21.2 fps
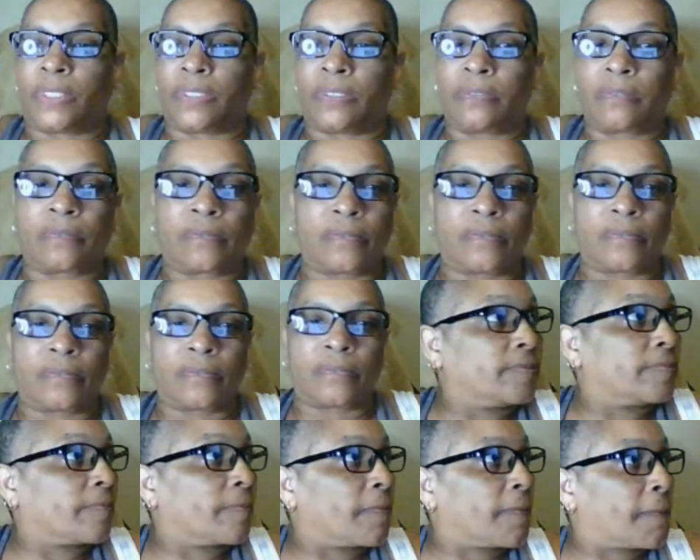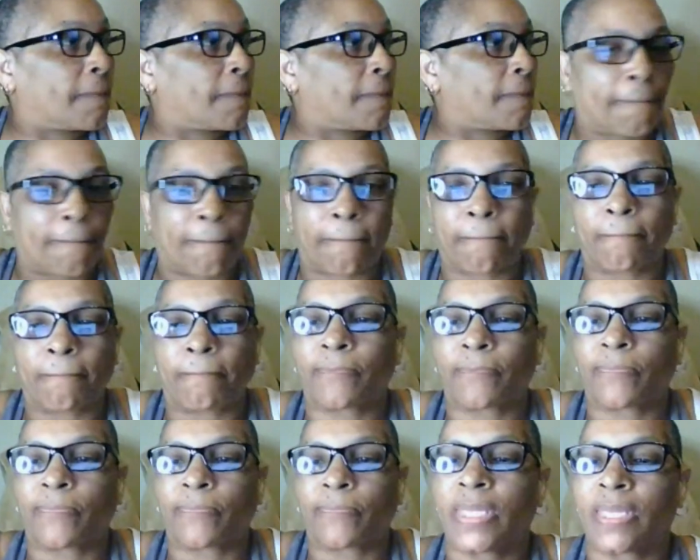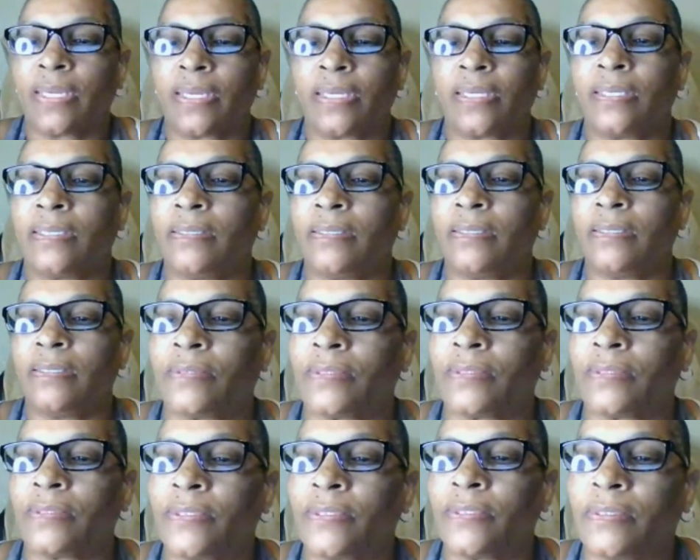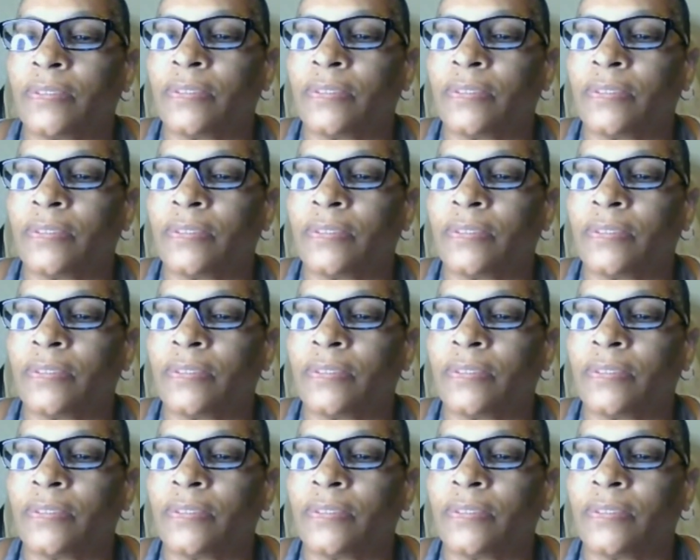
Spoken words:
You talking about your lasagna and